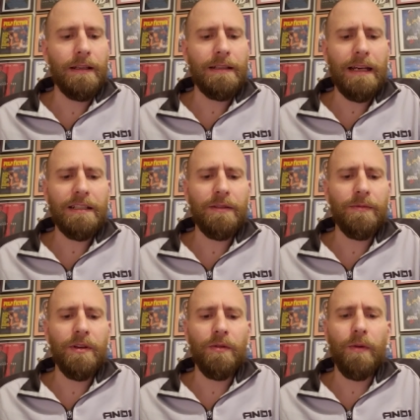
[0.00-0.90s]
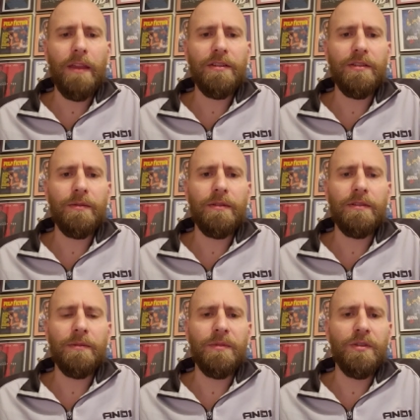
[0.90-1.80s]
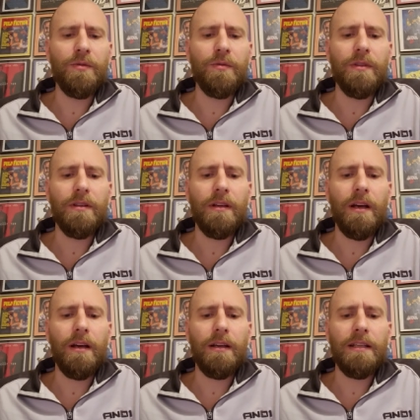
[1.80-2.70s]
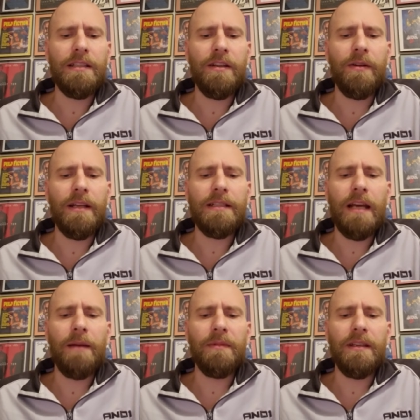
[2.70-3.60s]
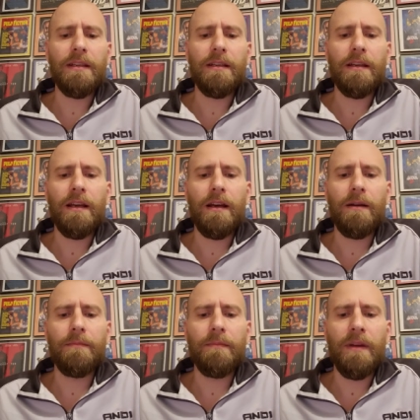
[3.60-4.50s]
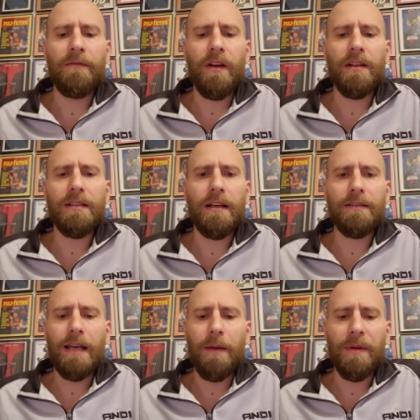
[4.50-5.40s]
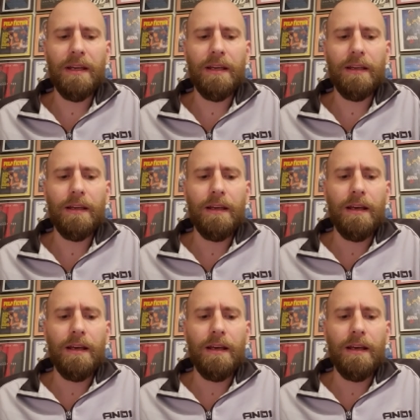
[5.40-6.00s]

it's actually you know rather sub- subdued uh, considering its timely um, and volatile topic